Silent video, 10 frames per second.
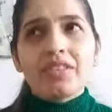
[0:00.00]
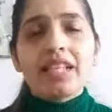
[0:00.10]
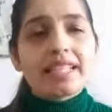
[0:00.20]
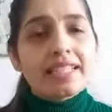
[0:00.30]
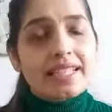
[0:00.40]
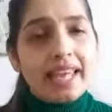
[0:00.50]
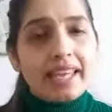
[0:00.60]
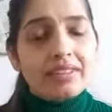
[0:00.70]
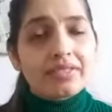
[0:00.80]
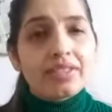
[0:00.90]
feeling
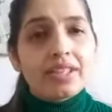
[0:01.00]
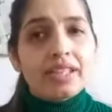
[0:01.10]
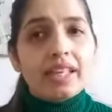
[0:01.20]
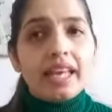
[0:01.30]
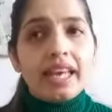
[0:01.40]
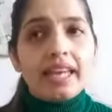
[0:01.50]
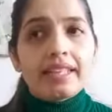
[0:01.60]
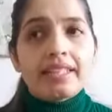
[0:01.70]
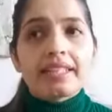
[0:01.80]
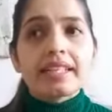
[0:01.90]
safe
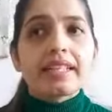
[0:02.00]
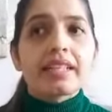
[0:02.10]
and